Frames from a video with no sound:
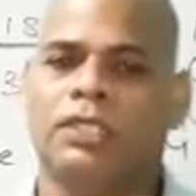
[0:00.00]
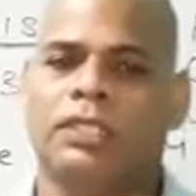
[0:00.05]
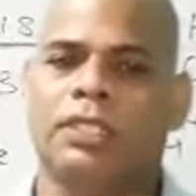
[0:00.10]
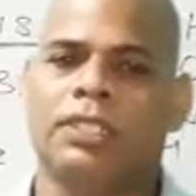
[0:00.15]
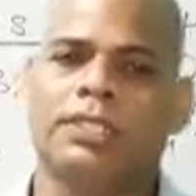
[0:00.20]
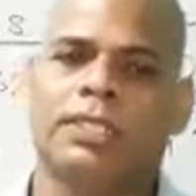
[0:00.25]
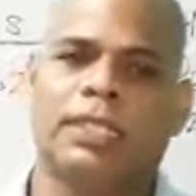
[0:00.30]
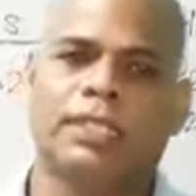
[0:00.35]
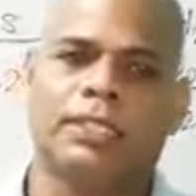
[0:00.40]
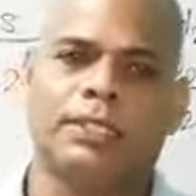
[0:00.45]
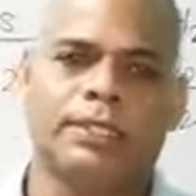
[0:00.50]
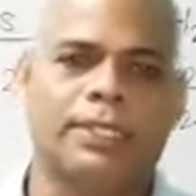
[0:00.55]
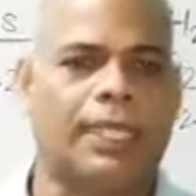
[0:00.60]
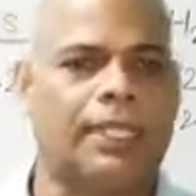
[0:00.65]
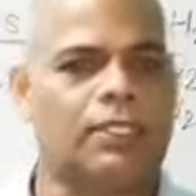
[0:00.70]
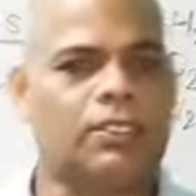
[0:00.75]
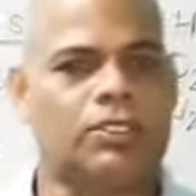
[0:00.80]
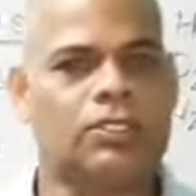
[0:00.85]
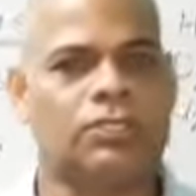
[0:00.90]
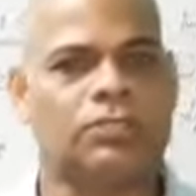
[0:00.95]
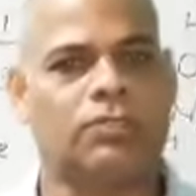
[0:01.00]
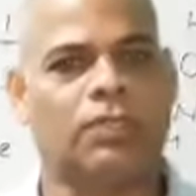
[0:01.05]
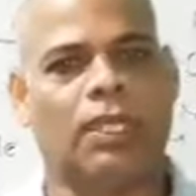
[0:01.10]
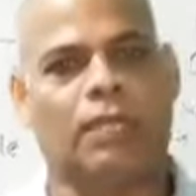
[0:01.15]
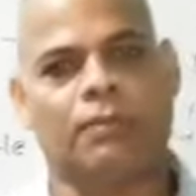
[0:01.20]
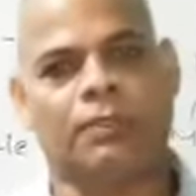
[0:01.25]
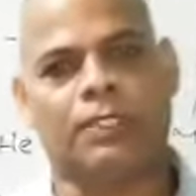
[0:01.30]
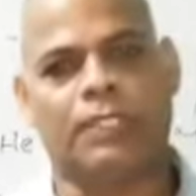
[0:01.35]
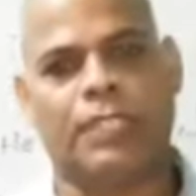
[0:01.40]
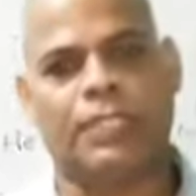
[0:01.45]
Till then, thank you,
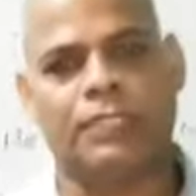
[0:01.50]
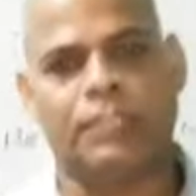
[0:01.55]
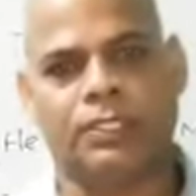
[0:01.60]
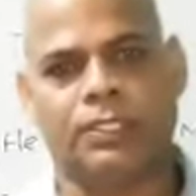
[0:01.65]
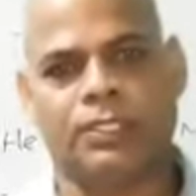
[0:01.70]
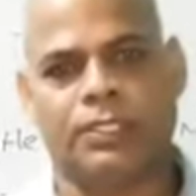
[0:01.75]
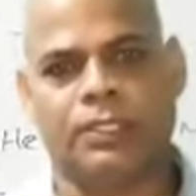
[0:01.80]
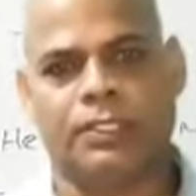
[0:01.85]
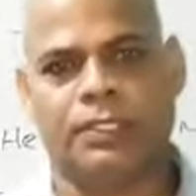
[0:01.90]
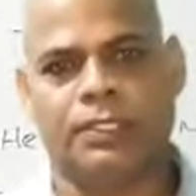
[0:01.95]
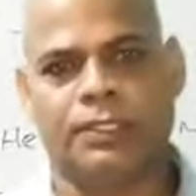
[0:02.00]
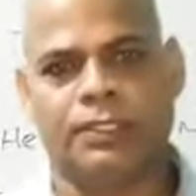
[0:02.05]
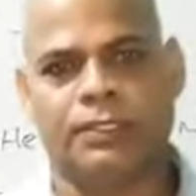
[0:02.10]
have a nice day.